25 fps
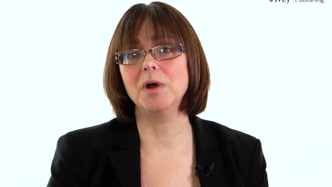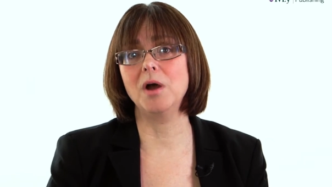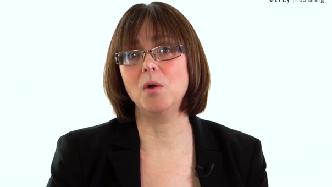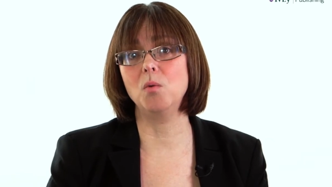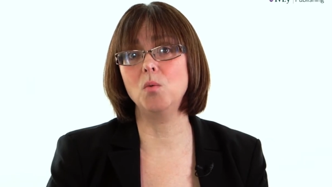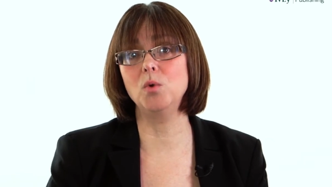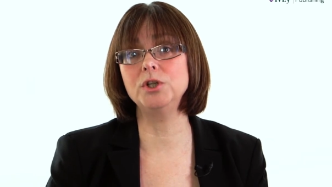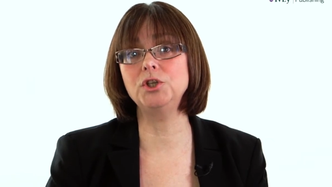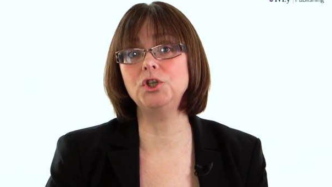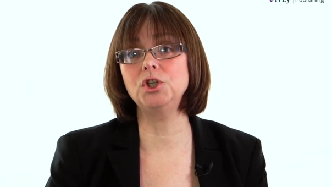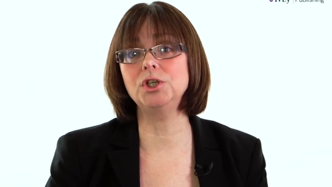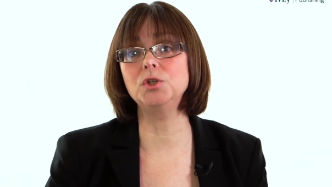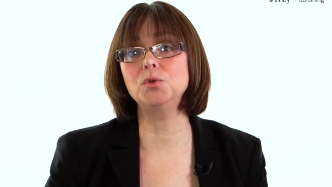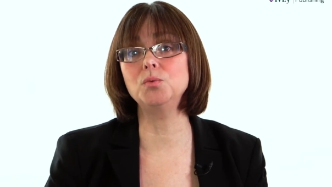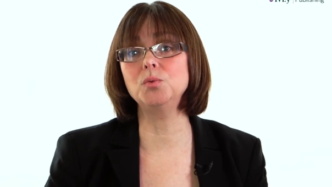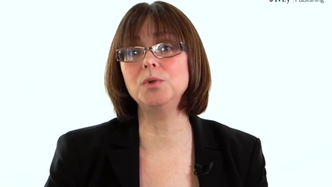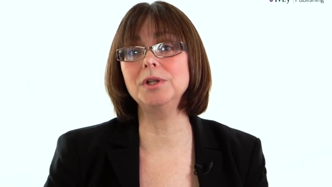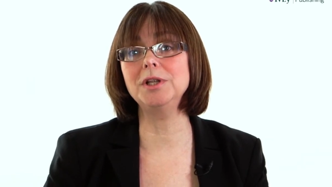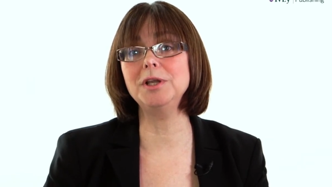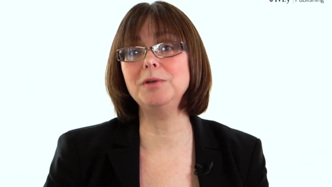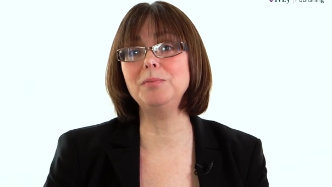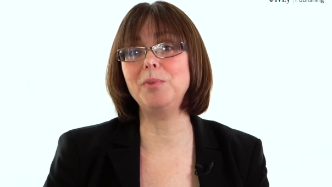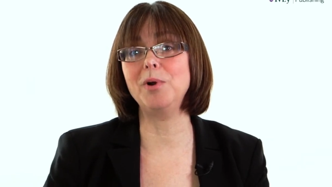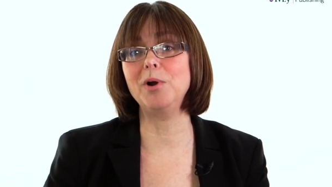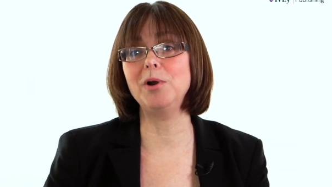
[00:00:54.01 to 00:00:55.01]
Which is
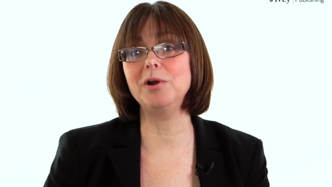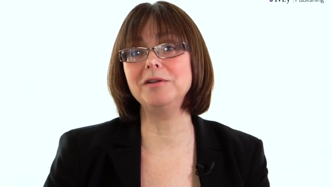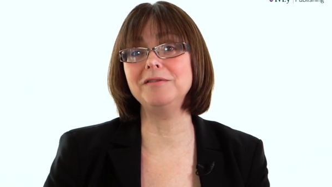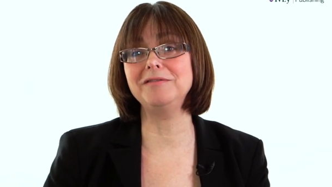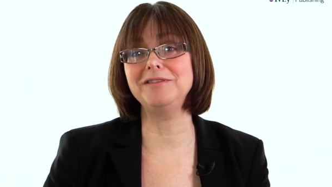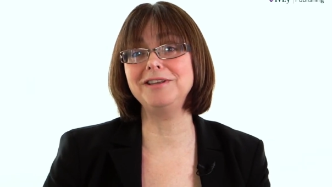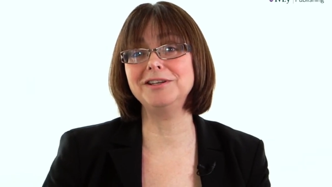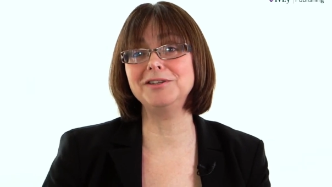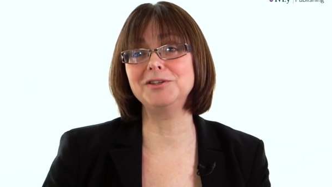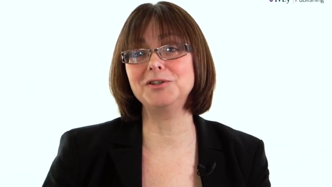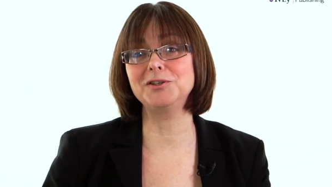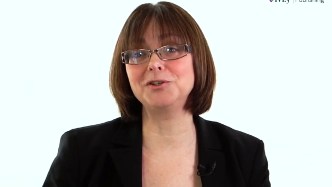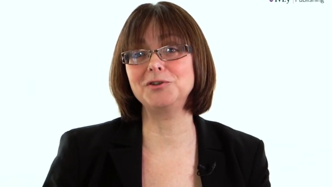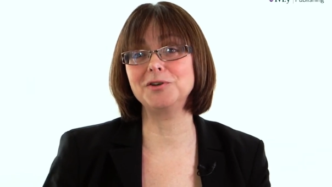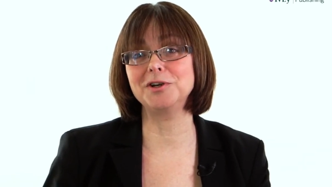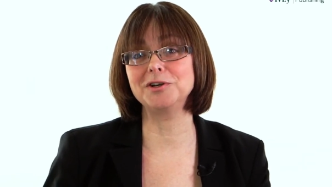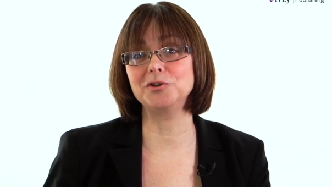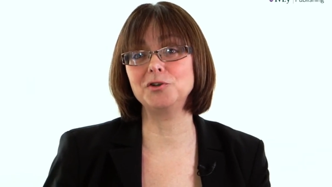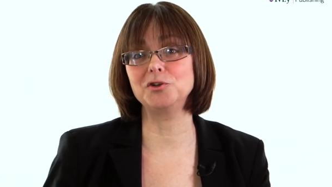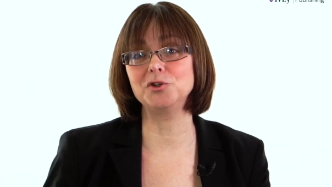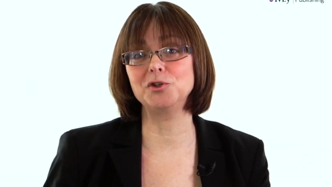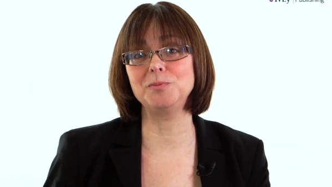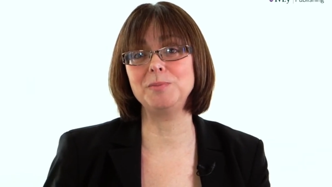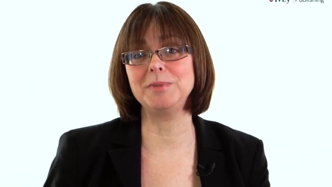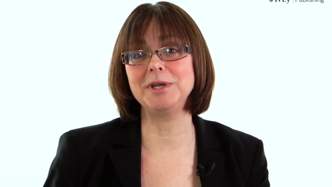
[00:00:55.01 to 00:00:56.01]
really part of the
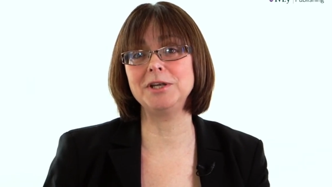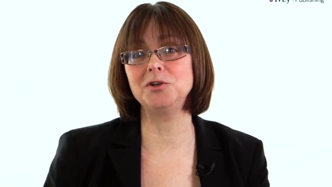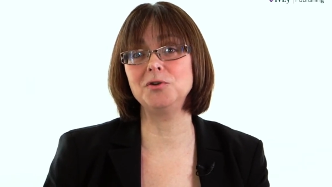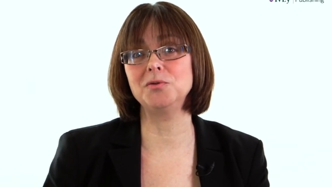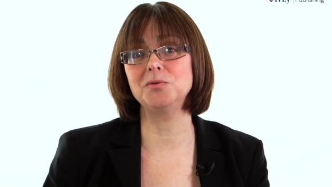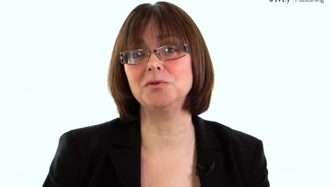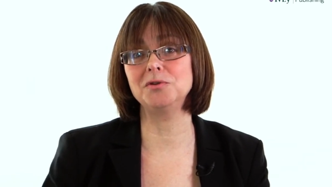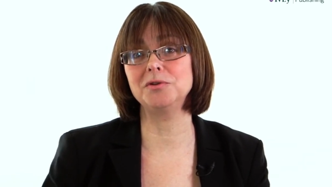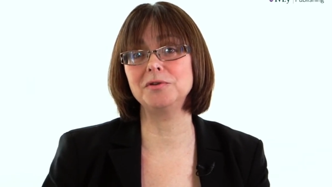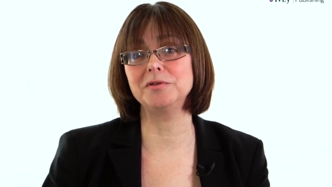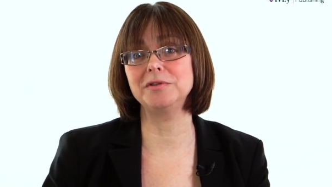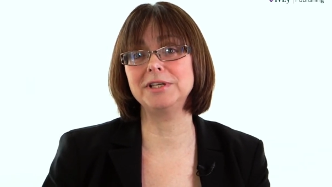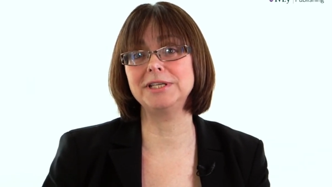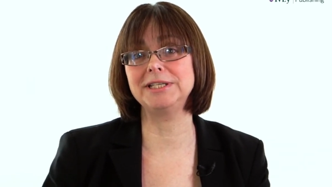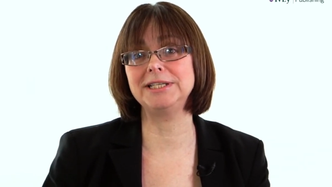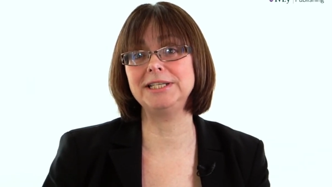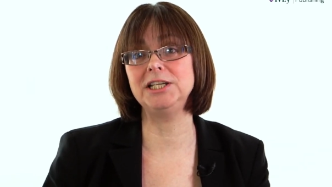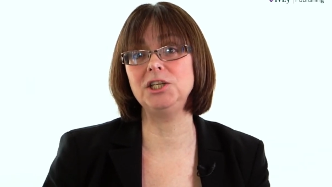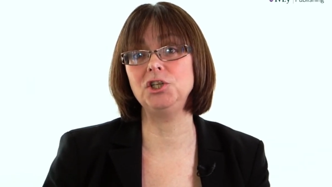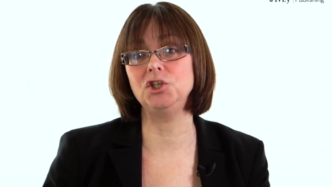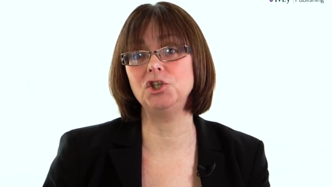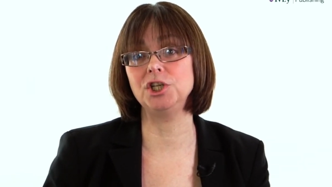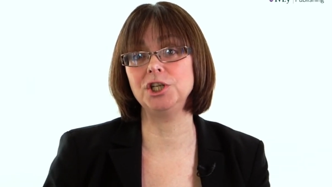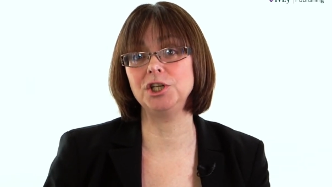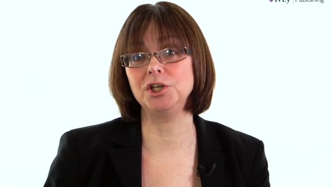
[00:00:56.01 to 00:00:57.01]
instructor's manual or the
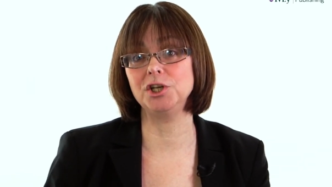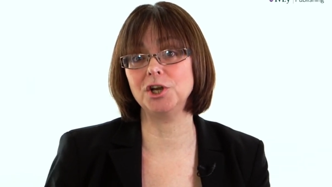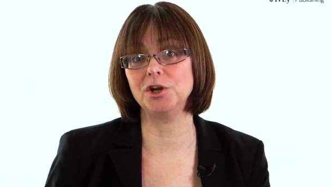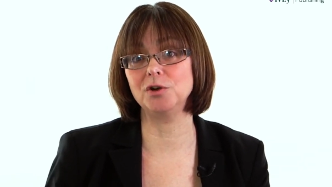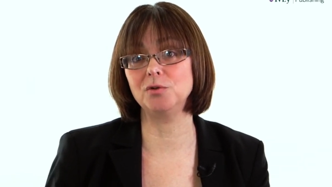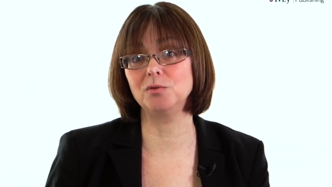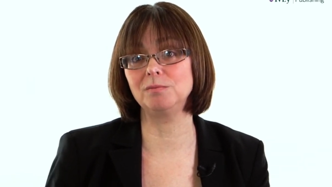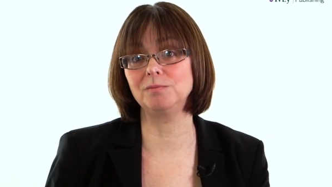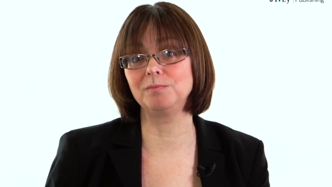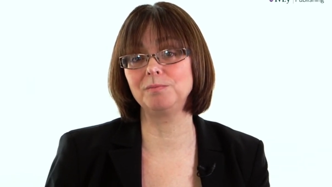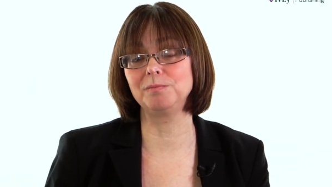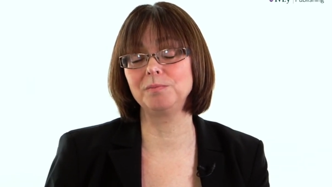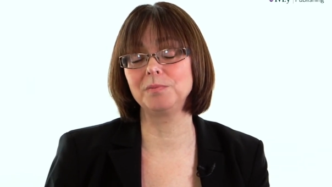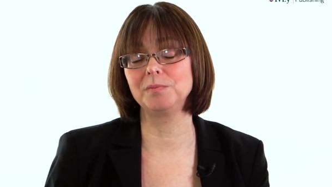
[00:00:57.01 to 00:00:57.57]
teaching note.